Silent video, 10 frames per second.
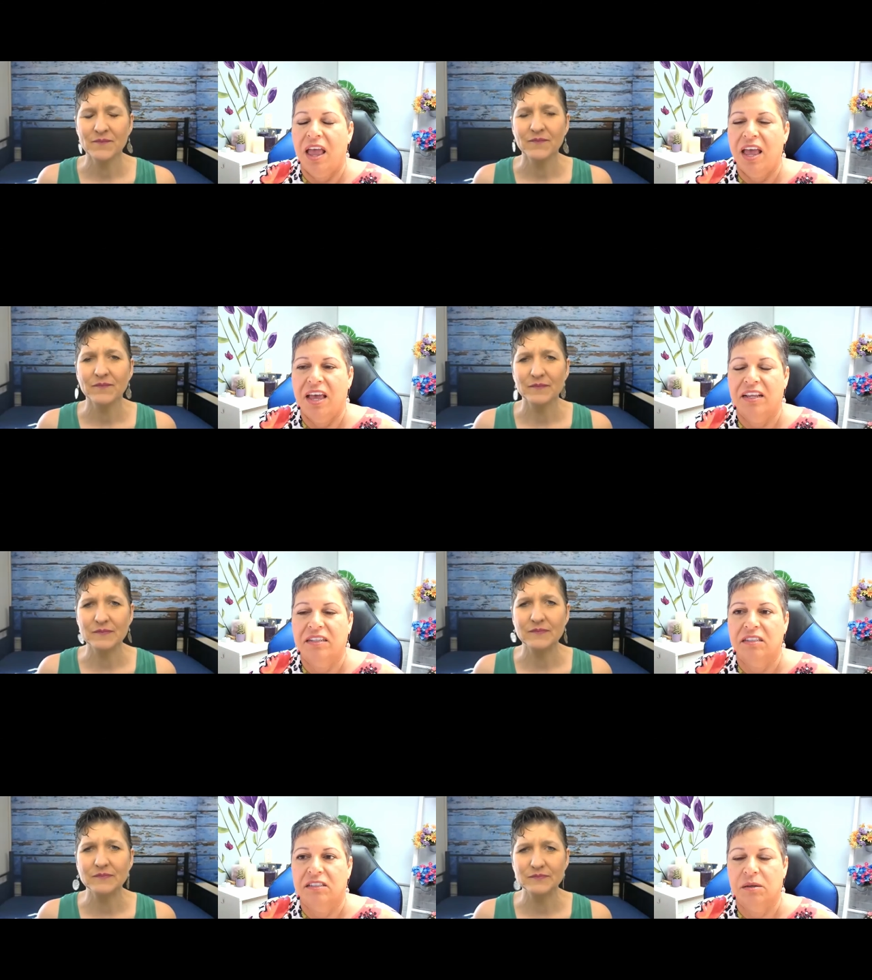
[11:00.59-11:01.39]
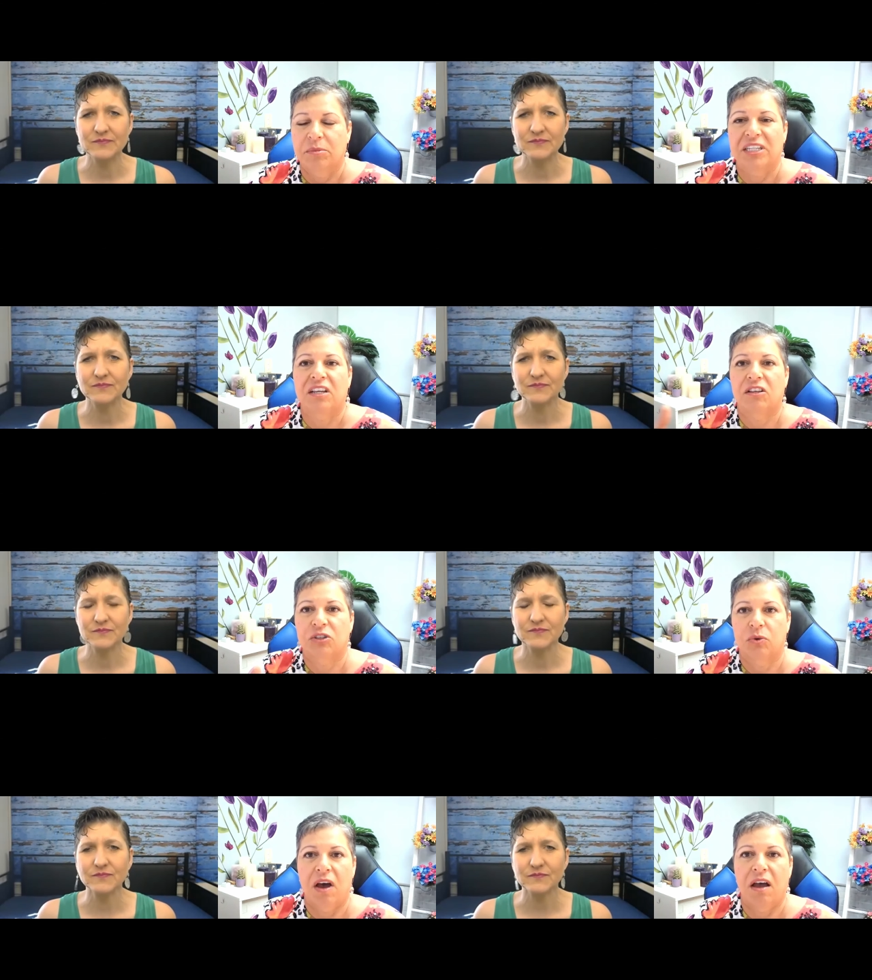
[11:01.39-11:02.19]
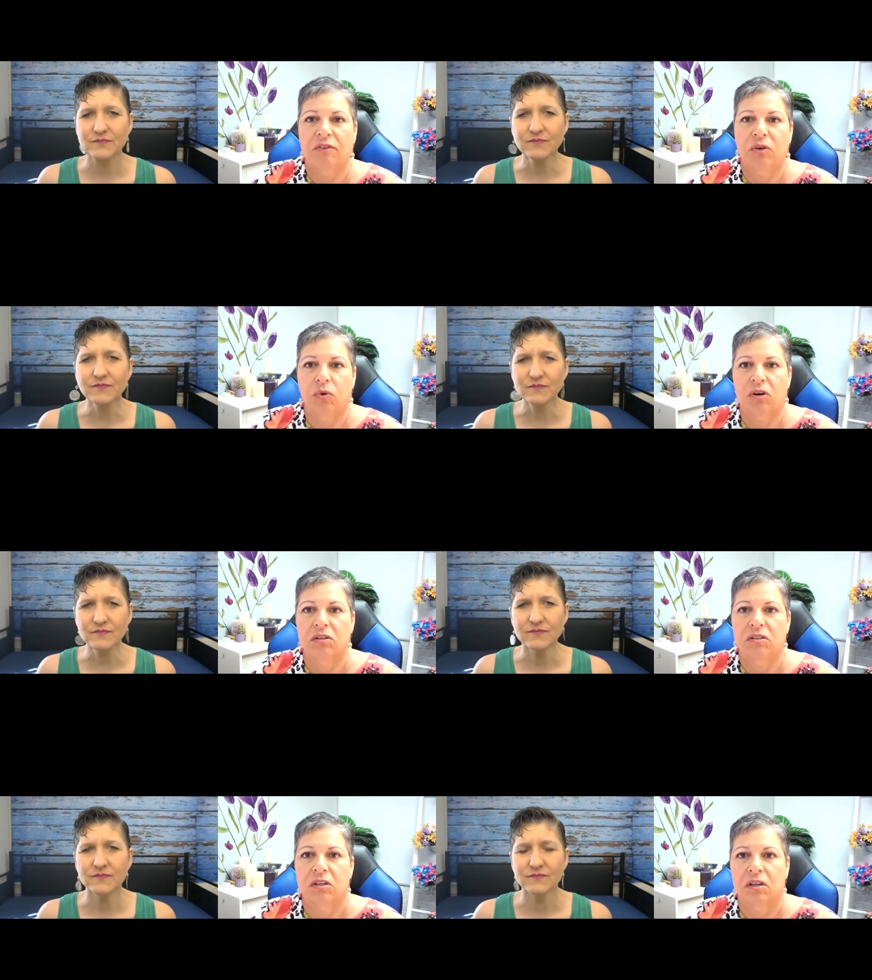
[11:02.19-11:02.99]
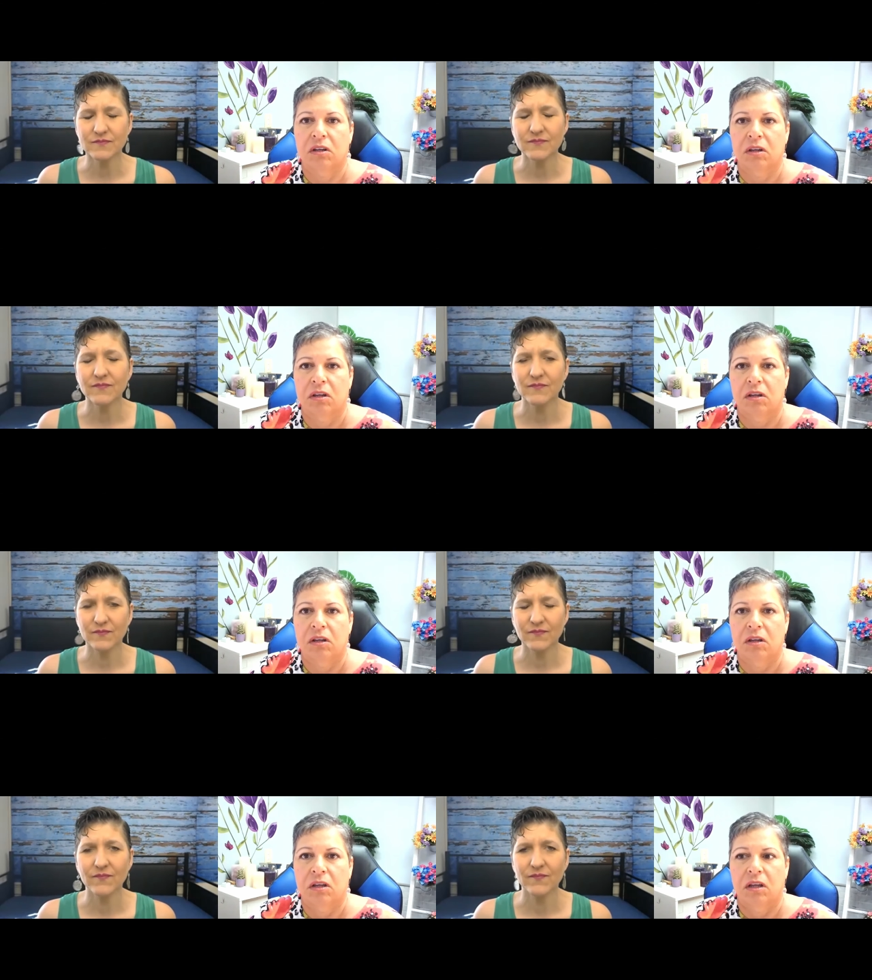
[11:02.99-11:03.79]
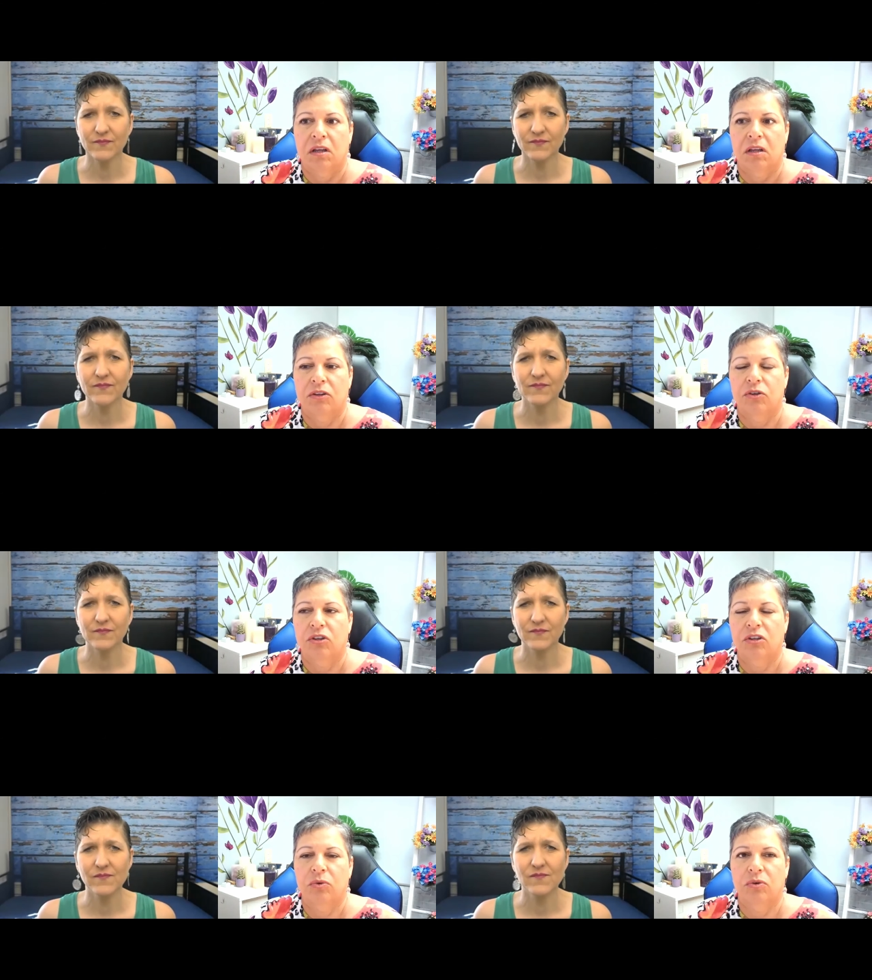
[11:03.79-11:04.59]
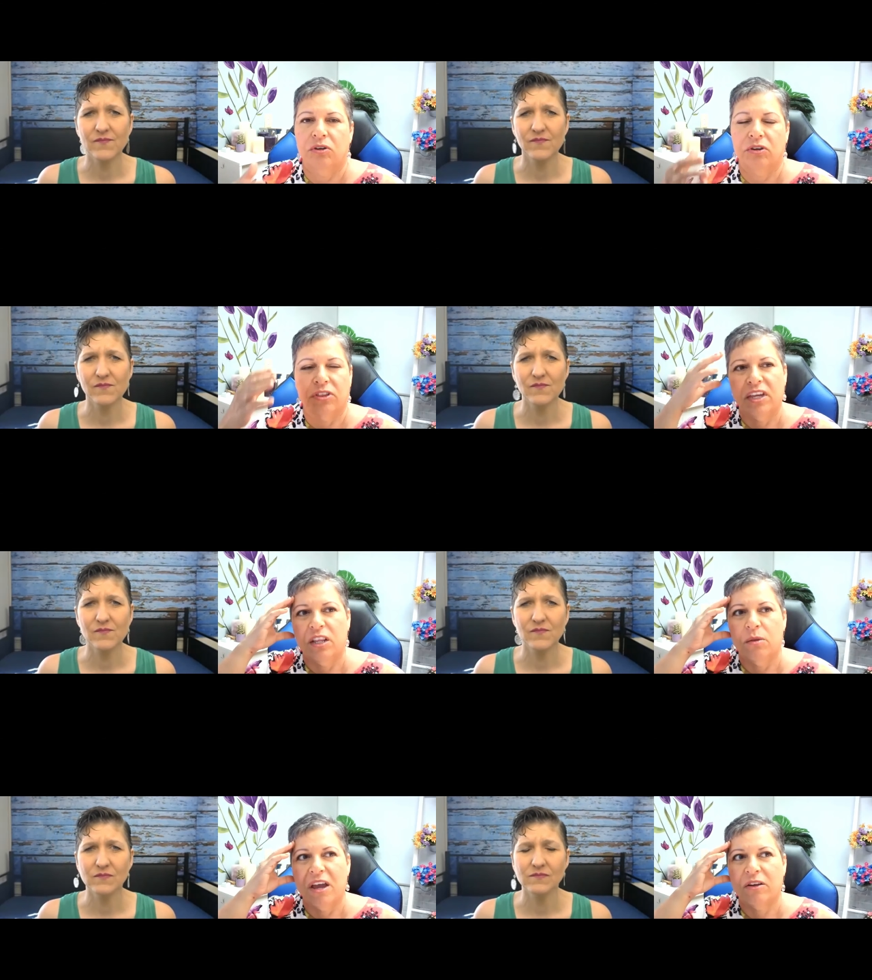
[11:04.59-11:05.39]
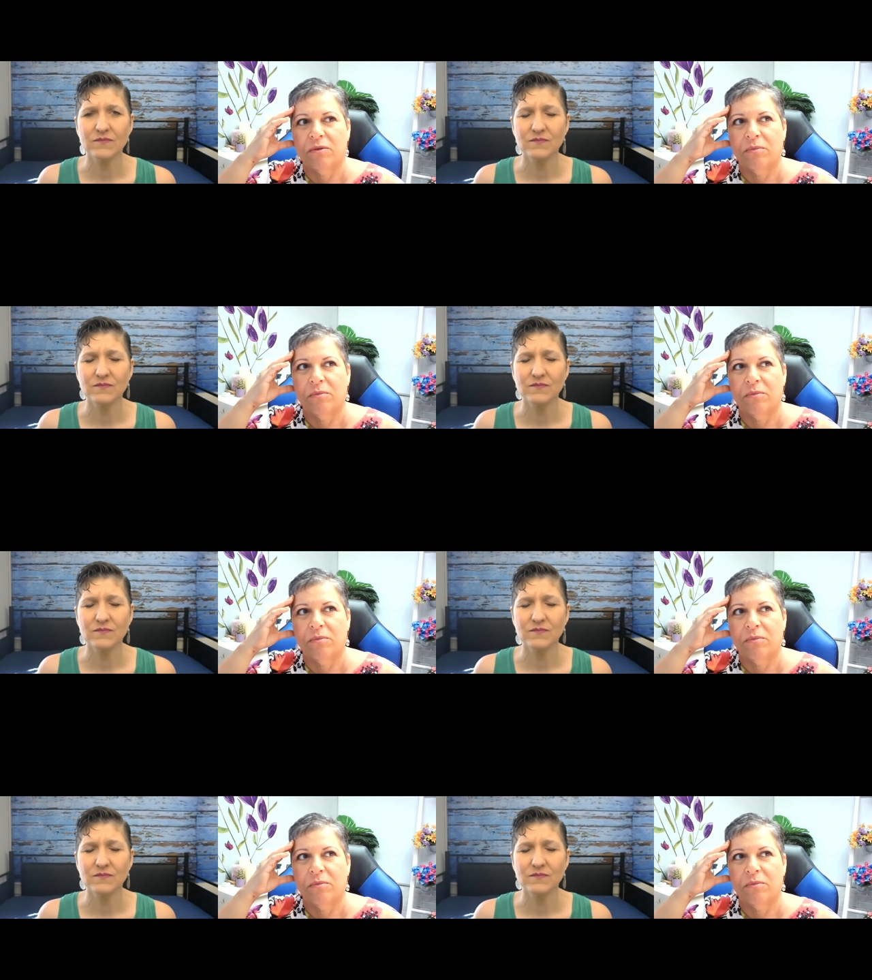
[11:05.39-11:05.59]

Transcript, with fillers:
Speaker 1: and somebody tells you afterwards, you, you were, you're thinking in the back of